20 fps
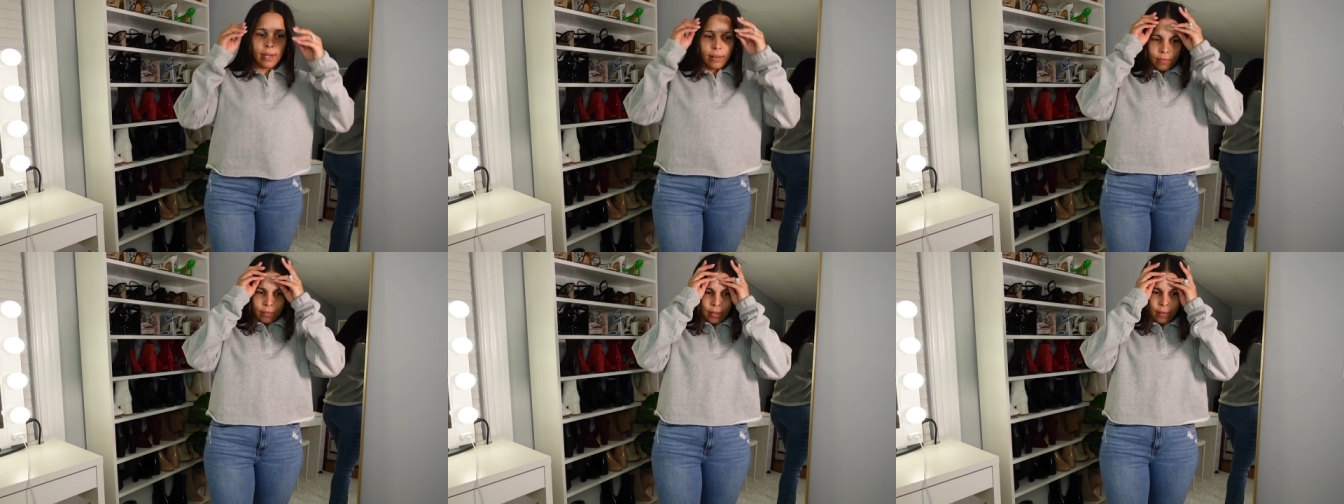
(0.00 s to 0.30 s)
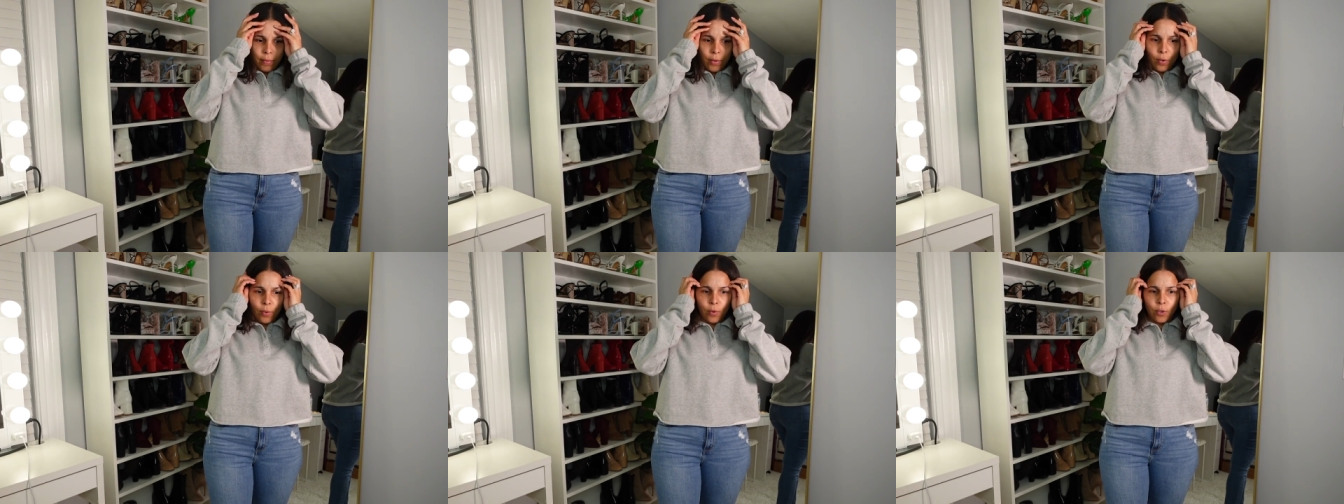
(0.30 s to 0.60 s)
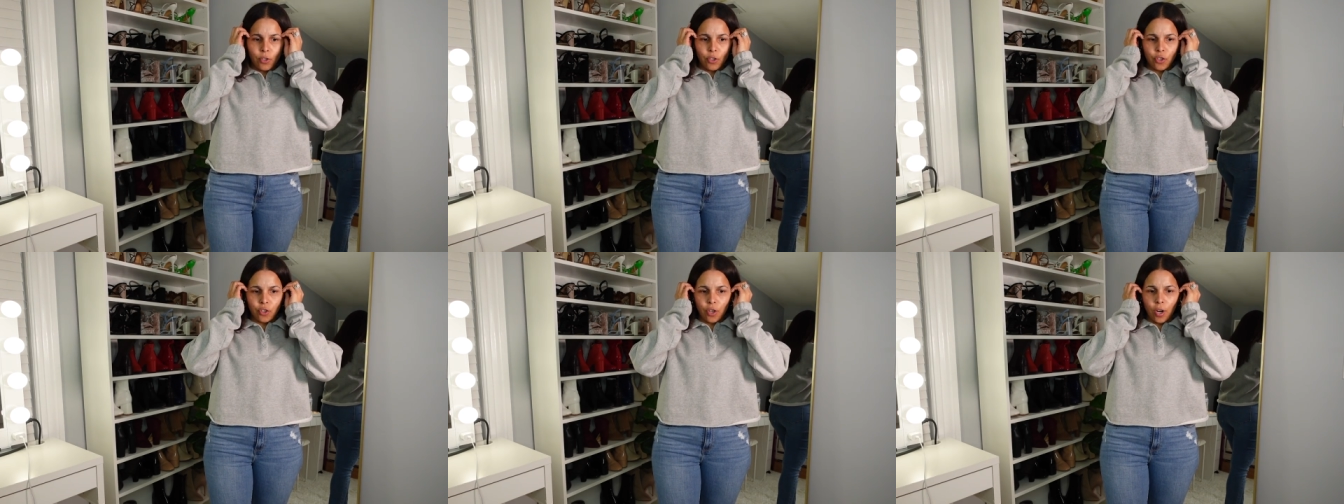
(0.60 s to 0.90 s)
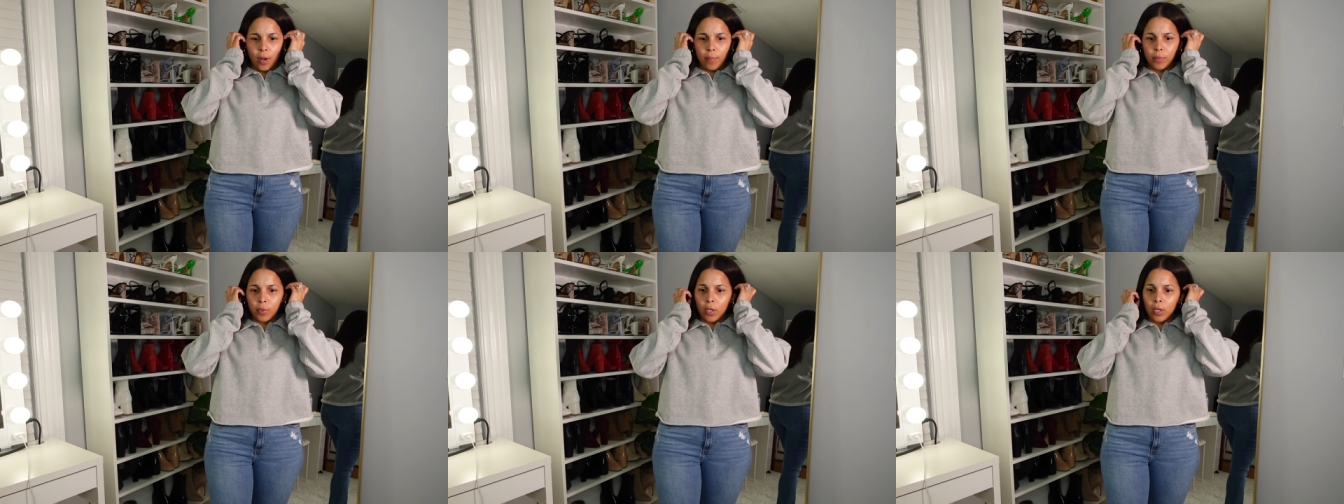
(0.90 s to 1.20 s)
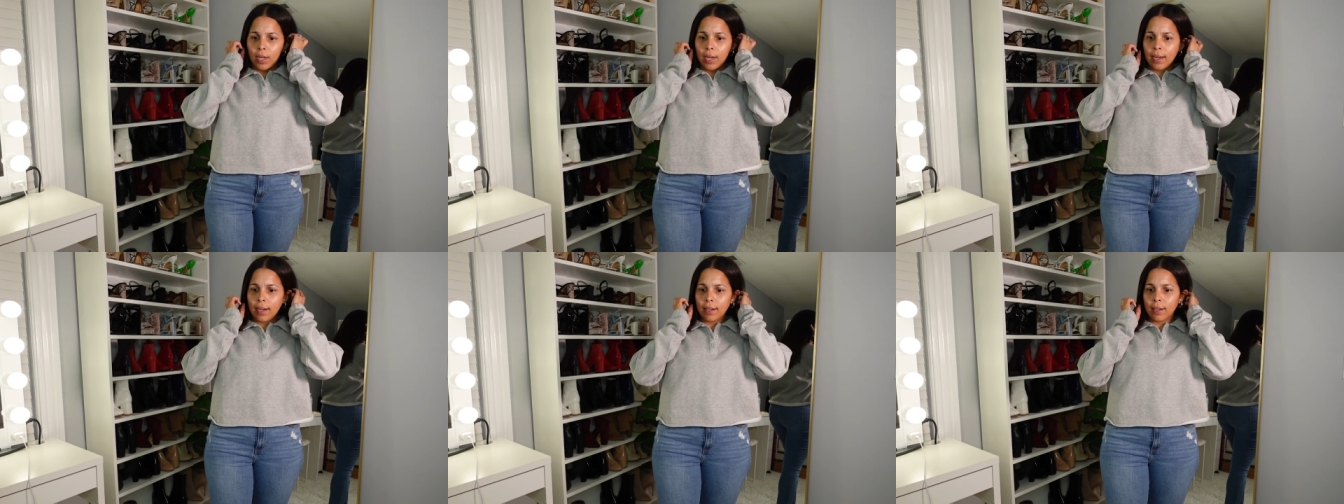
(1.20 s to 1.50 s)
I've never shopped
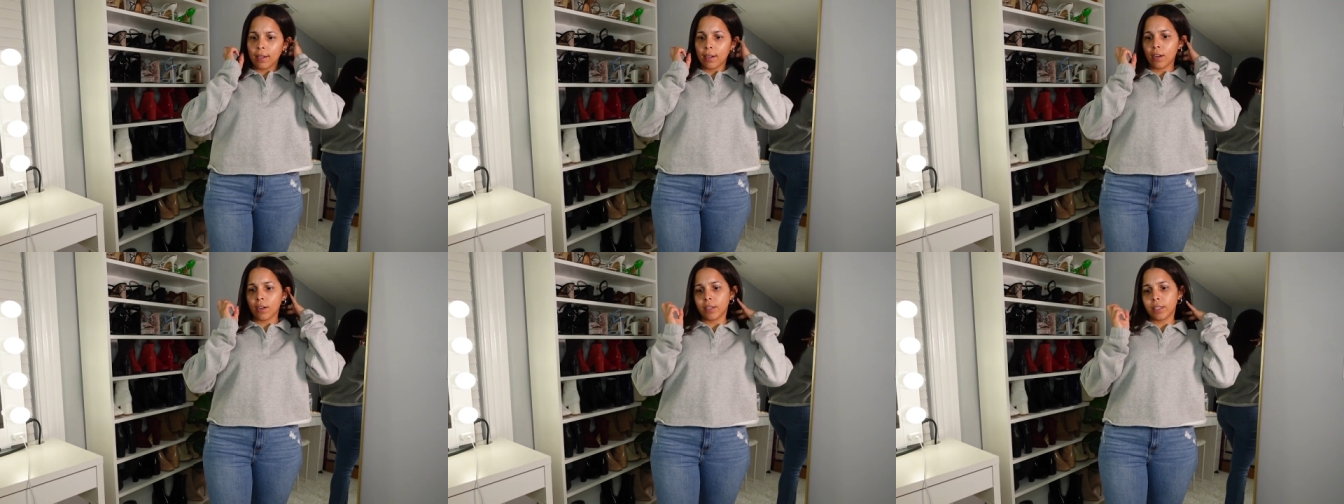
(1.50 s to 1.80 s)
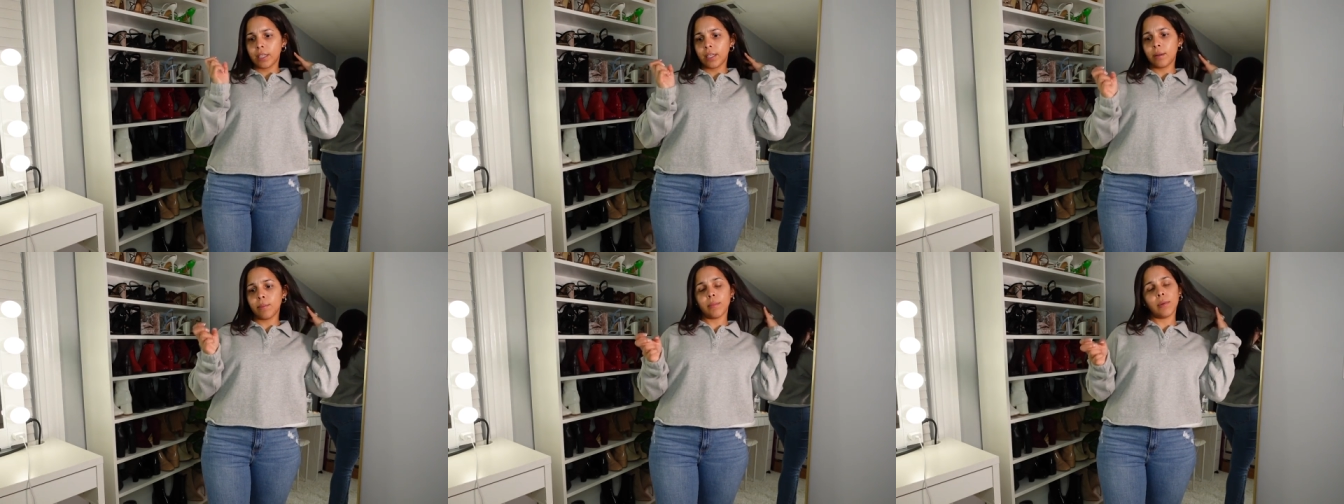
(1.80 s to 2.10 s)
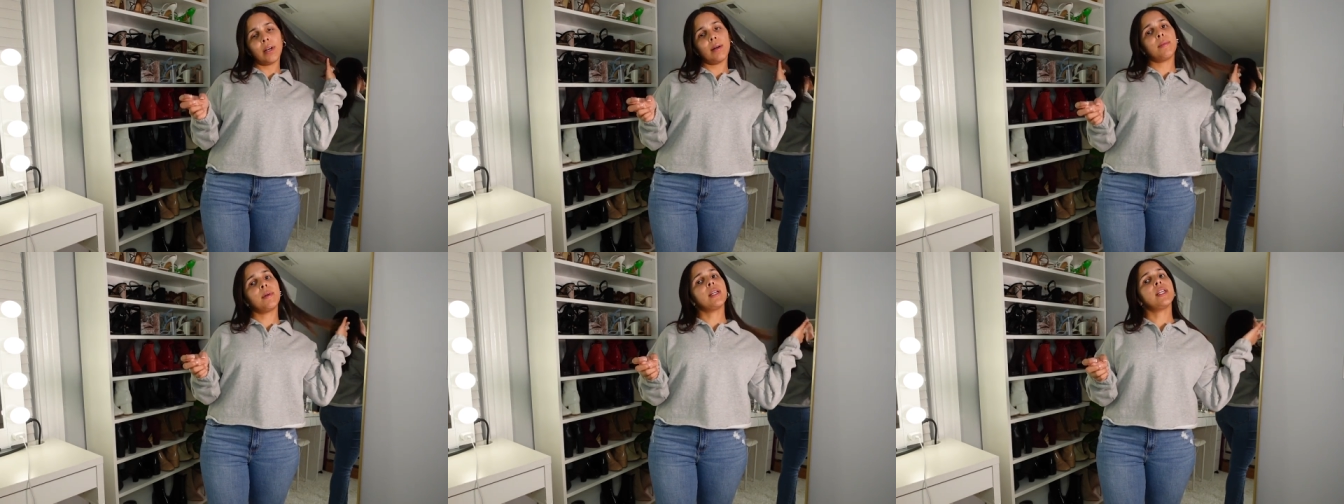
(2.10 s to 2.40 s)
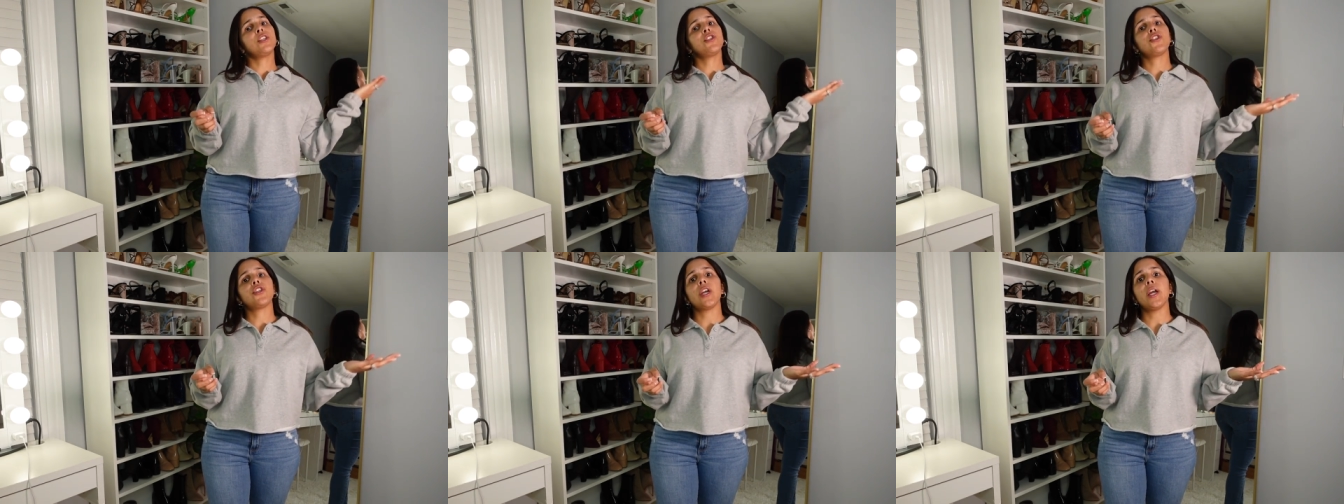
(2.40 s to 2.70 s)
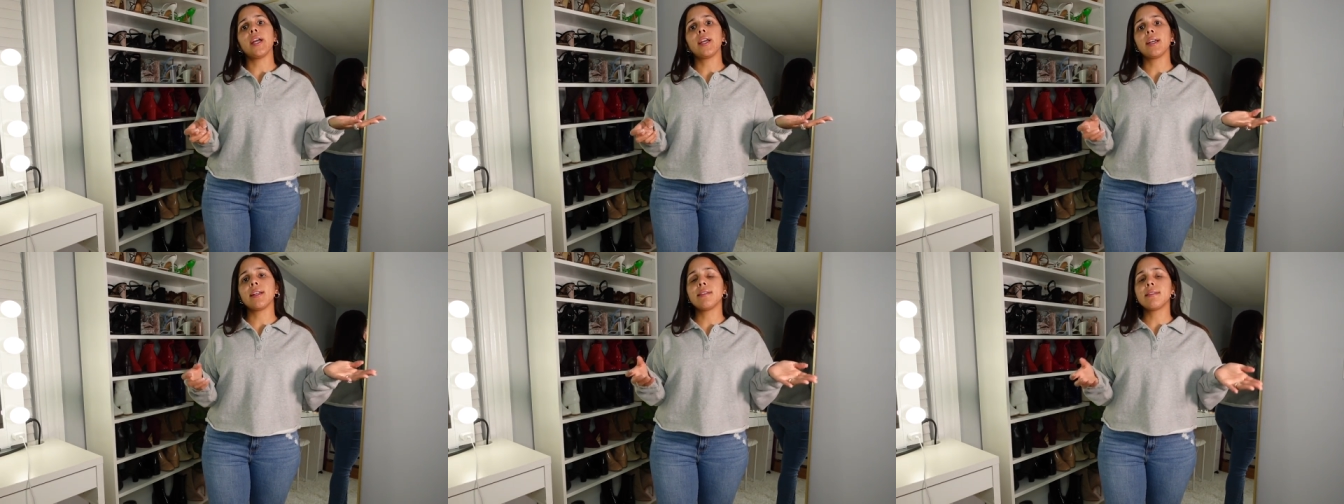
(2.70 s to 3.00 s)
online in Ardene, but I'm going to
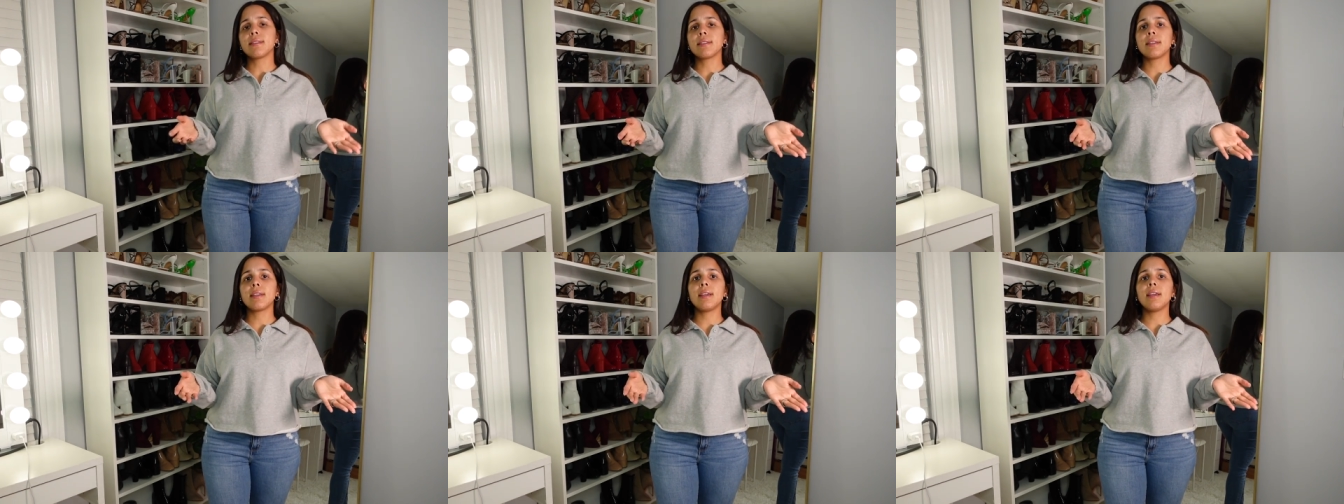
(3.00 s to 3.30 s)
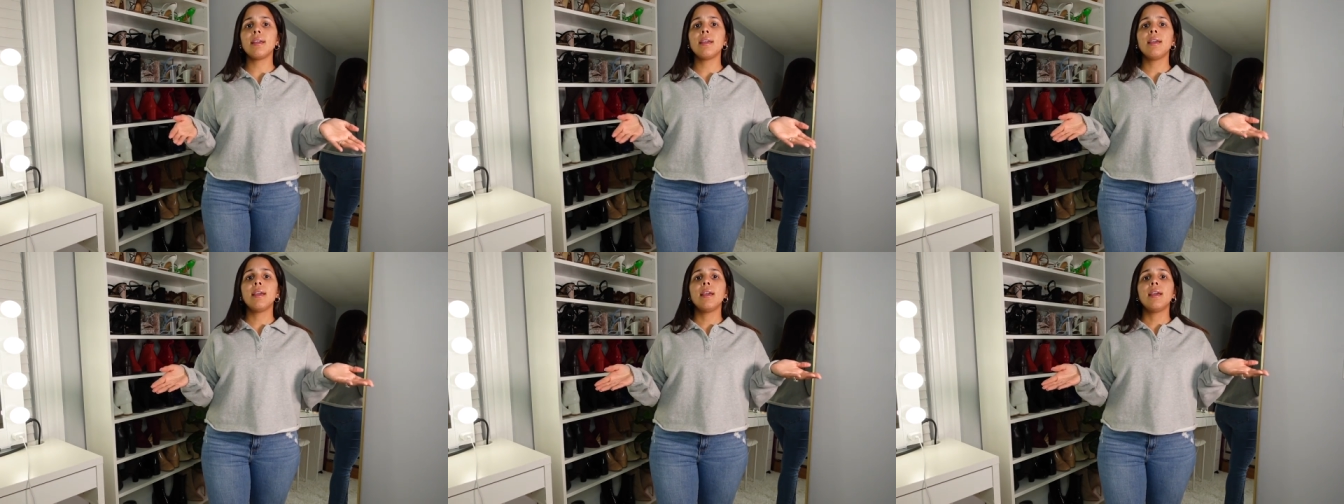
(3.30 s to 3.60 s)
check and see.